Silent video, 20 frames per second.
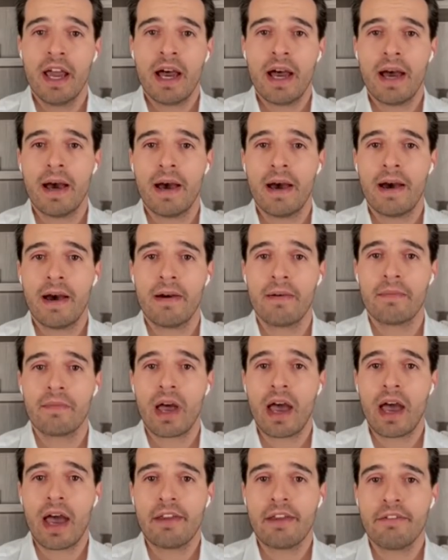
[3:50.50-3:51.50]

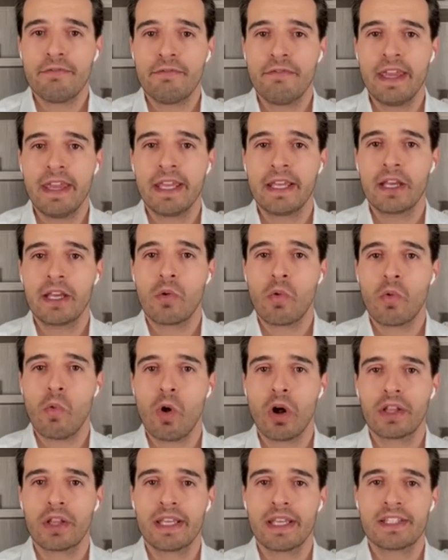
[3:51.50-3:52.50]
I think
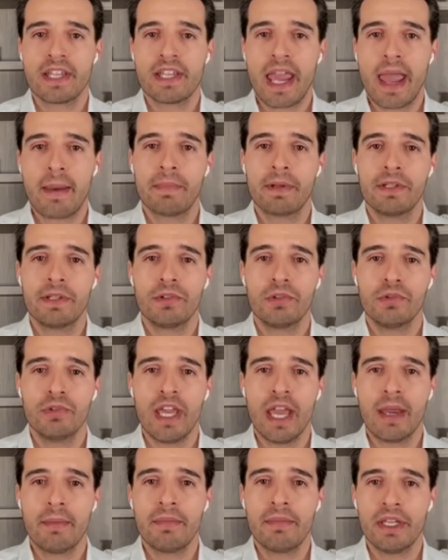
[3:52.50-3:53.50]
what has happened to
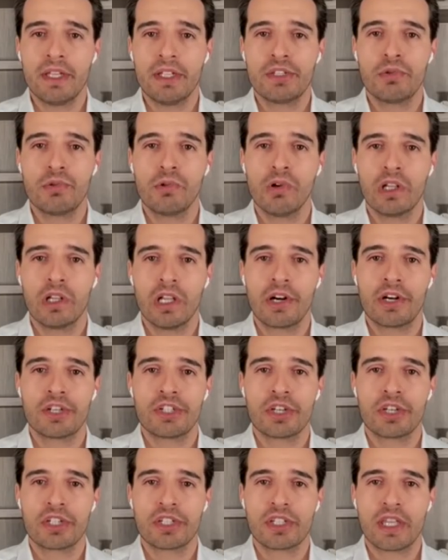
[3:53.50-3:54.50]
them is to a
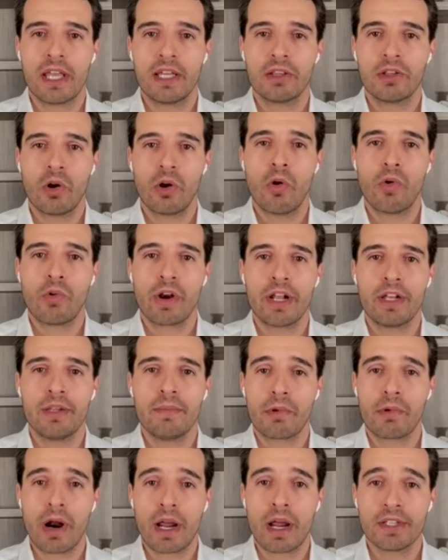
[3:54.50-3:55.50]
large extent already
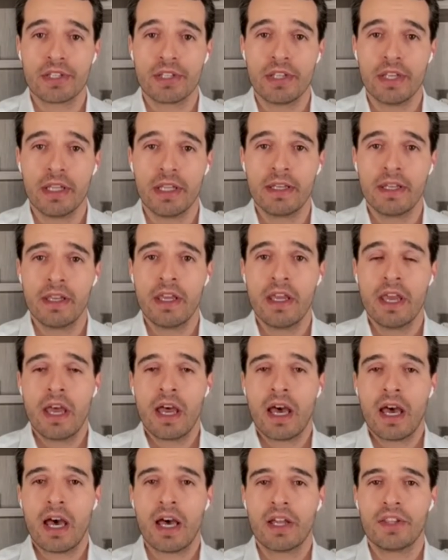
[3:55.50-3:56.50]
priced in.
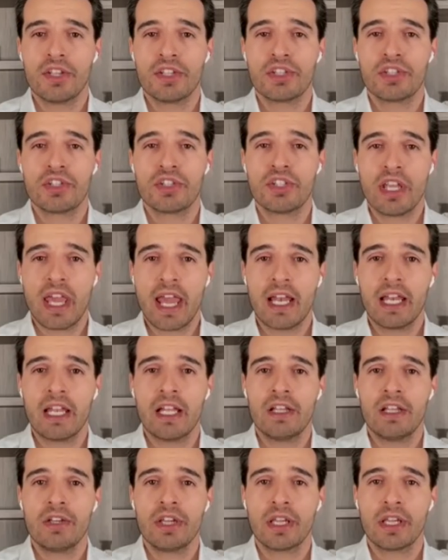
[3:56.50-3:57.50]

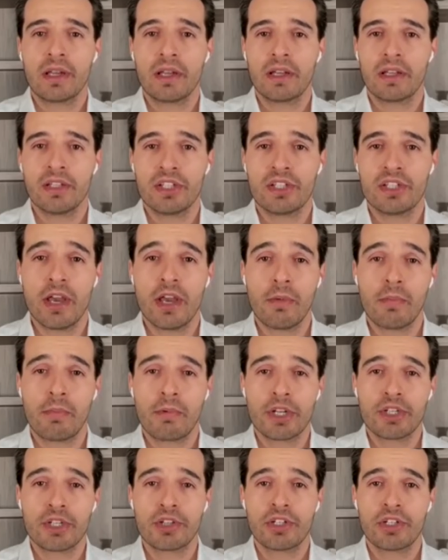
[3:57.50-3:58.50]
The sell
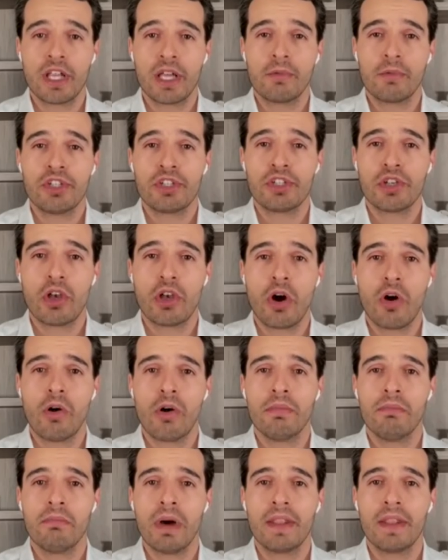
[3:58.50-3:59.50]
pressure that we saw
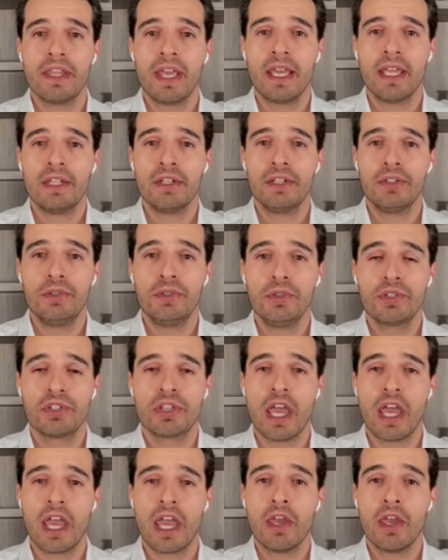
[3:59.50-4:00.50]
on Monday and
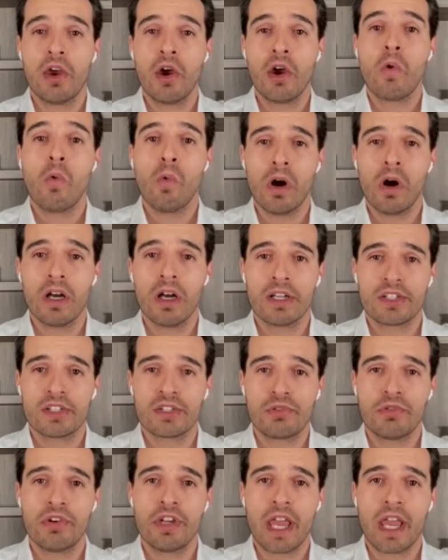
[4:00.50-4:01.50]
Tuesday was
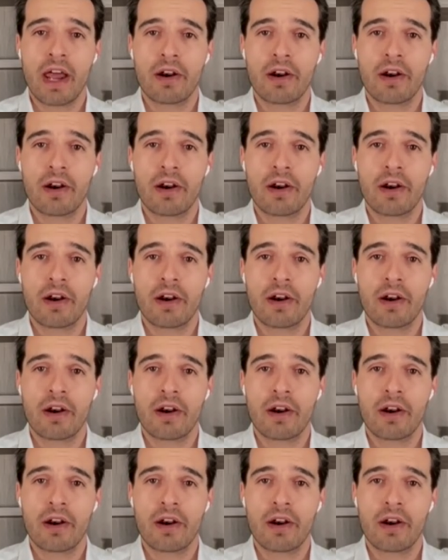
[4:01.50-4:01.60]
Three